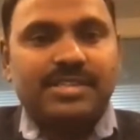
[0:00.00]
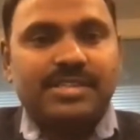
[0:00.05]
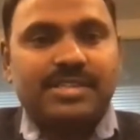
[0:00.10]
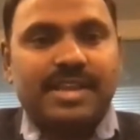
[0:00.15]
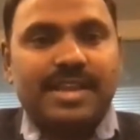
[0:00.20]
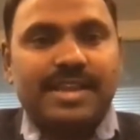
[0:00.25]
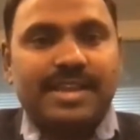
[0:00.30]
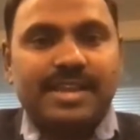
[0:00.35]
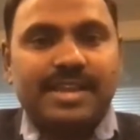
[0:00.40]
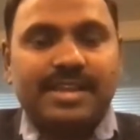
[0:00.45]

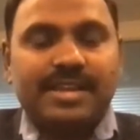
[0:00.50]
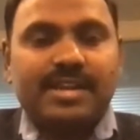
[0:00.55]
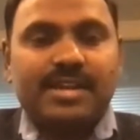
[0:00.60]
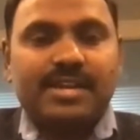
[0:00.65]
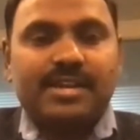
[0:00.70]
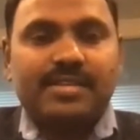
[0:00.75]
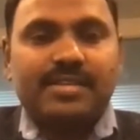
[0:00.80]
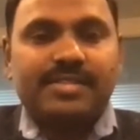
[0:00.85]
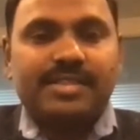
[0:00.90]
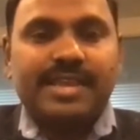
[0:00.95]
like
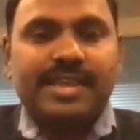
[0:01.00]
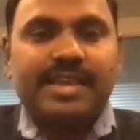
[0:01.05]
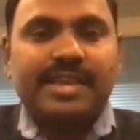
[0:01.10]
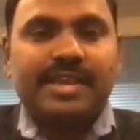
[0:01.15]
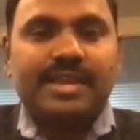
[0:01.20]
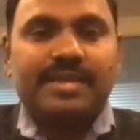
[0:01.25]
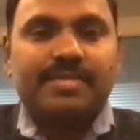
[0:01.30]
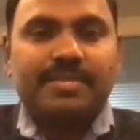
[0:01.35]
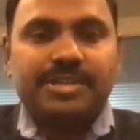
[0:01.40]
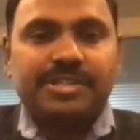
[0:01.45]
Internet of Things
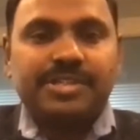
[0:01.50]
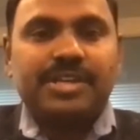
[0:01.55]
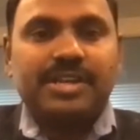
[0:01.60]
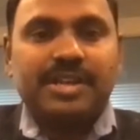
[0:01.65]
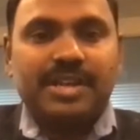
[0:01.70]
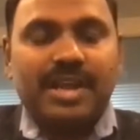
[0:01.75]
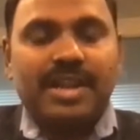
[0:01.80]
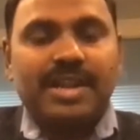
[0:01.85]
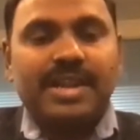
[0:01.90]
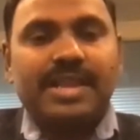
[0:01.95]
and machine
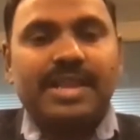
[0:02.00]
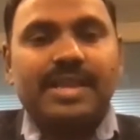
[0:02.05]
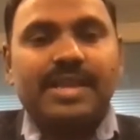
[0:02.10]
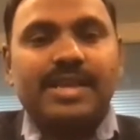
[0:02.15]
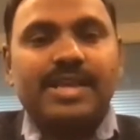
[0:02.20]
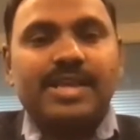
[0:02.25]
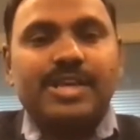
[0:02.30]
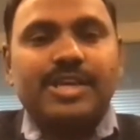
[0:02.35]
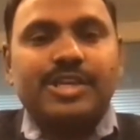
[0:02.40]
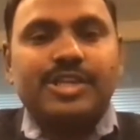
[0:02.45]
learning,
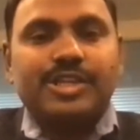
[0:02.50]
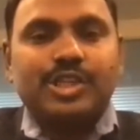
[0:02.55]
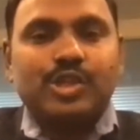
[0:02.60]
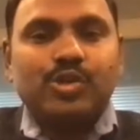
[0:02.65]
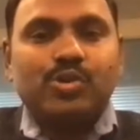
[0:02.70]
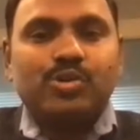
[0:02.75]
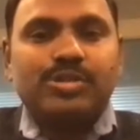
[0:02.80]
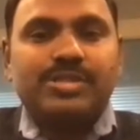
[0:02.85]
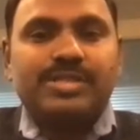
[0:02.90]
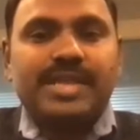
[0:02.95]

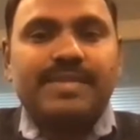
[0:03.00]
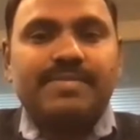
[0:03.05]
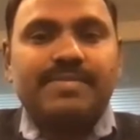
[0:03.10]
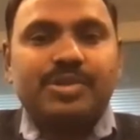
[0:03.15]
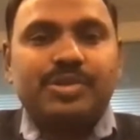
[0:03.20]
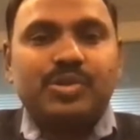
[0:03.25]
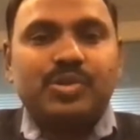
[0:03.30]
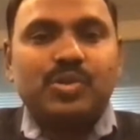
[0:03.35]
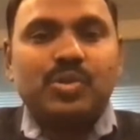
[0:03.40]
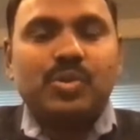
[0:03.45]
use them
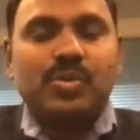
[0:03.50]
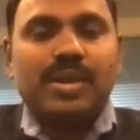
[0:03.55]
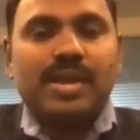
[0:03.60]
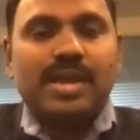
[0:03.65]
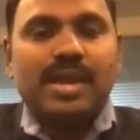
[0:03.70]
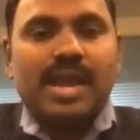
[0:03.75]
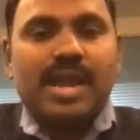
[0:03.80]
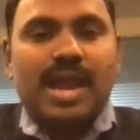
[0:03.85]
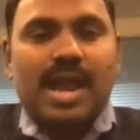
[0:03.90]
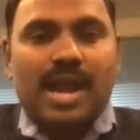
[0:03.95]
to
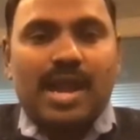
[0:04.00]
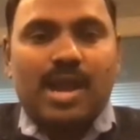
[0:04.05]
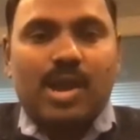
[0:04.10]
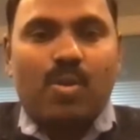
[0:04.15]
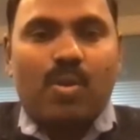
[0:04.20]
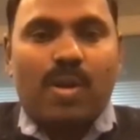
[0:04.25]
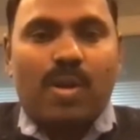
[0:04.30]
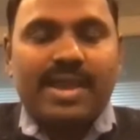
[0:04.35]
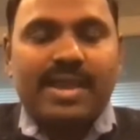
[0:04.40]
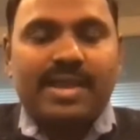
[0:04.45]

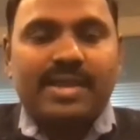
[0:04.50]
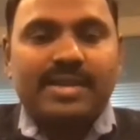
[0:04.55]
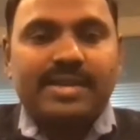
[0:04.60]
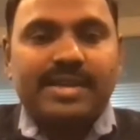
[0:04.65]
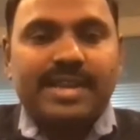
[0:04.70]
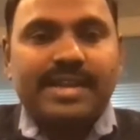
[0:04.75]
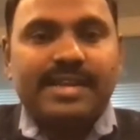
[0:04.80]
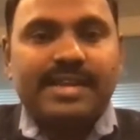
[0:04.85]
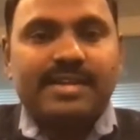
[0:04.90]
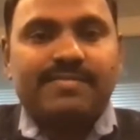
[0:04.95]
acquire
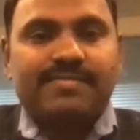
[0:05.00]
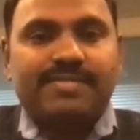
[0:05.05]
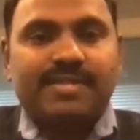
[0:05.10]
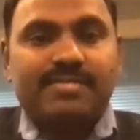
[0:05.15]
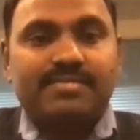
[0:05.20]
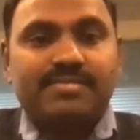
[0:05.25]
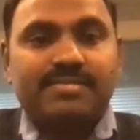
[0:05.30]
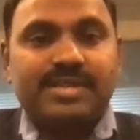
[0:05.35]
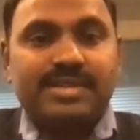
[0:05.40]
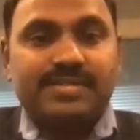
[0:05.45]
data
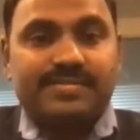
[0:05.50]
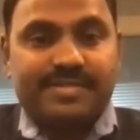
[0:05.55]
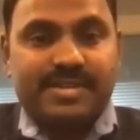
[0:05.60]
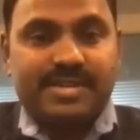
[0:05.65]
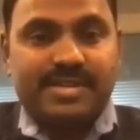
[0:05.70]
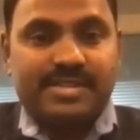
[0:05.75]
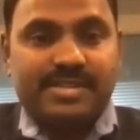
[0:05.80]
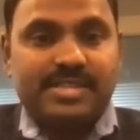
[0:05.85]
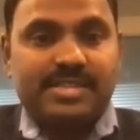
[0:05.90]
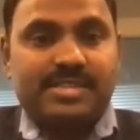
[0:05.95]
from
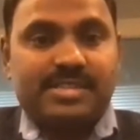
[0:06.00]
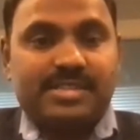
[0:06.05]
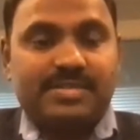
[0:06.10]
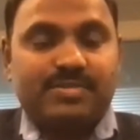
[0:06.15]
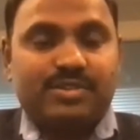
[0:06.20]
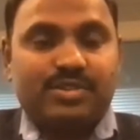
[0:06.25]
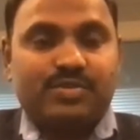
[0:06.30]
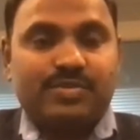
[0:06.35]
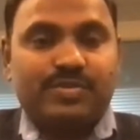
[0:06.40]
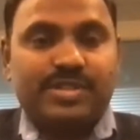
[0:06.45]
different
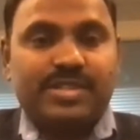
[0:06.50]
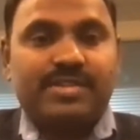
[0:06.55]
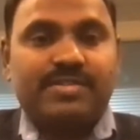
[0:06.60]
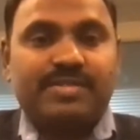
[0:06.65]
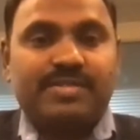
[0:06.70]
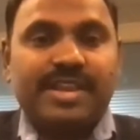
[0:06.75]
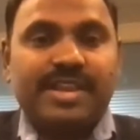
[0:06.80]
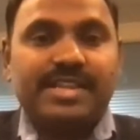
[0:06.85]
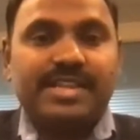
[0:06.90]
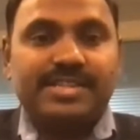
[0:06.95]
systems within
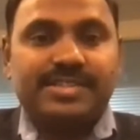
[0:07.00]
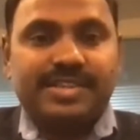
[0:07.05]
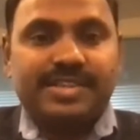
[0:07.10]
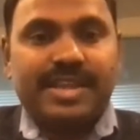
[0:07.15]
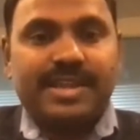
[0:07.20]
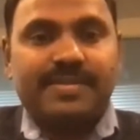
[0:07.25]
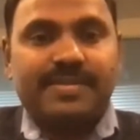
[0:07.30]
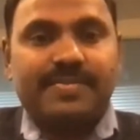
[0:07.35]
real estate